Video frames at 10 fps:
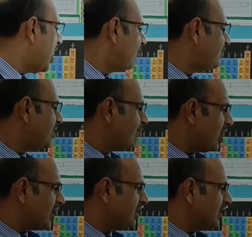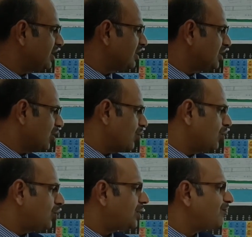After mining the
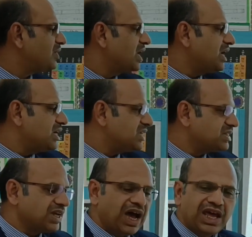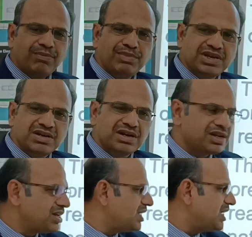ore, desired
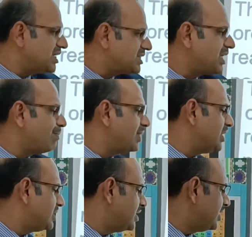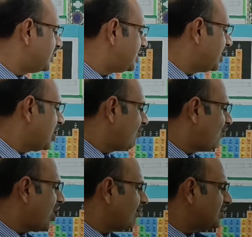mineral is separated
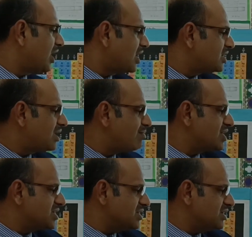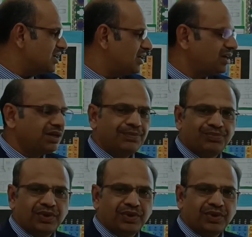from the other material